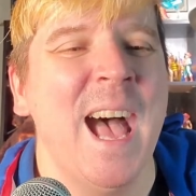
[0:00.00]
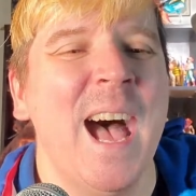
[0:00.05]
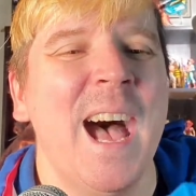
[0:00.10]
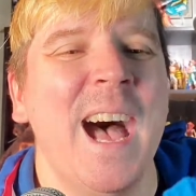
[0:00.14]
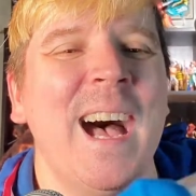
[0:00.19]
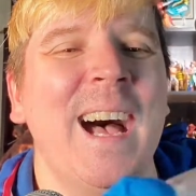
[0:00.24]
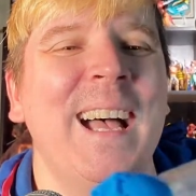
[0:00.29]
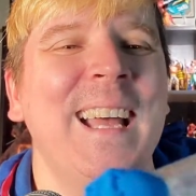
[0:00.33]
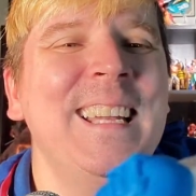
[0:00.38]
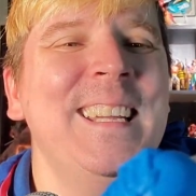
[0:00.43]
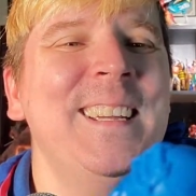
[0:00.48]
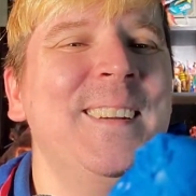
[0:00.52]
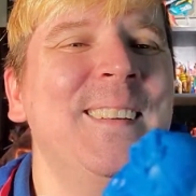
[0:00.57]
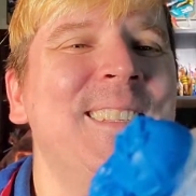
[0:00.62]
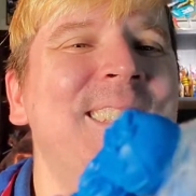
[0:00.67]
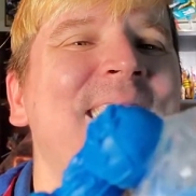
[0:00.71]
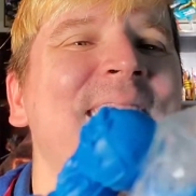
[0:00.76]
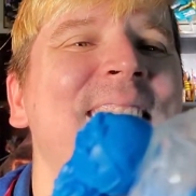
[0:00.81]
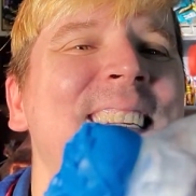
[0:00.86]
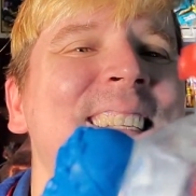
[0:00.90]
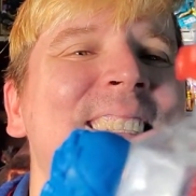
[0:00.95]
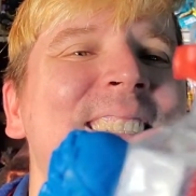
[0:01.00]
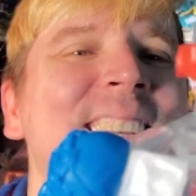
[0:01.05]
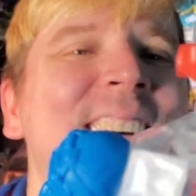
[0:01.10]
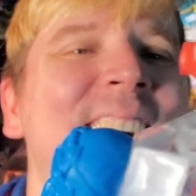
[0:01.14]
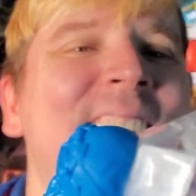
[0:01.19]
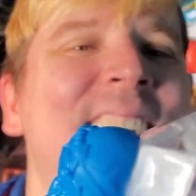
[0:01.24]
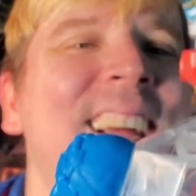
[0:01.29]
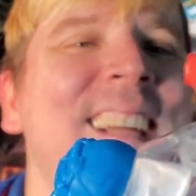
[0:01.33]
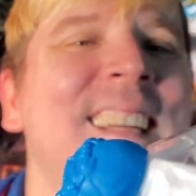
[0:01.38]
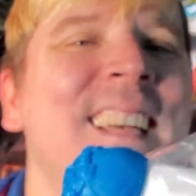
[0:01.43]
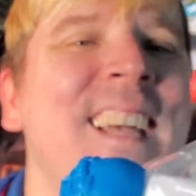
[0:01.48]
And you can see
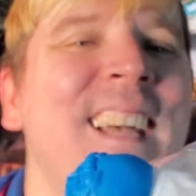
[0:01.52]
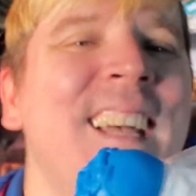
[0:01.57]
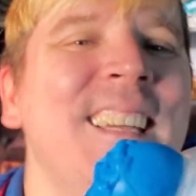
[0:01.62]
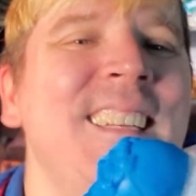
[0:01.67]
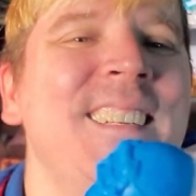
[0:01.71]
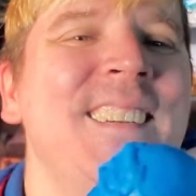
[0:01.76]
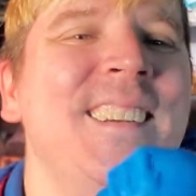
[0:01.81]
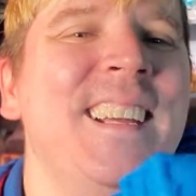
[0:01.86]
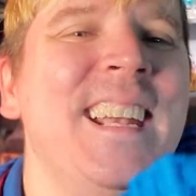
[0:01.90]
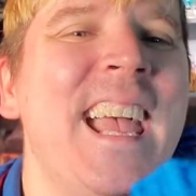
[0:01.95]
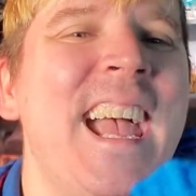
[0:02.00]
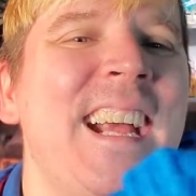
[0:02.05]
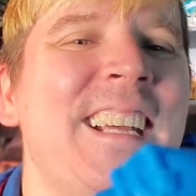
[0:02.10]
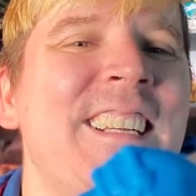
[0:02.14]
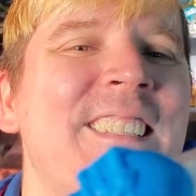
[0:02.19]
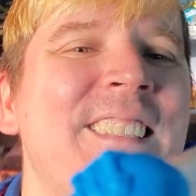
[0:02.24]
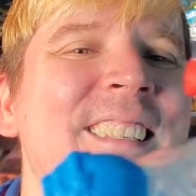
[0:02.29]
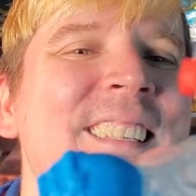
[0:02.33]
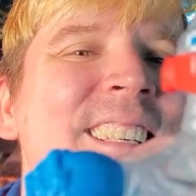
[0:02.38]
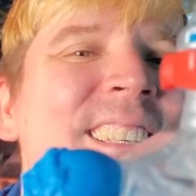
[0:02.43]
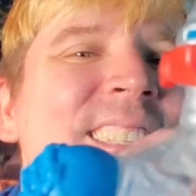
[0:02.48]
inside, you can actually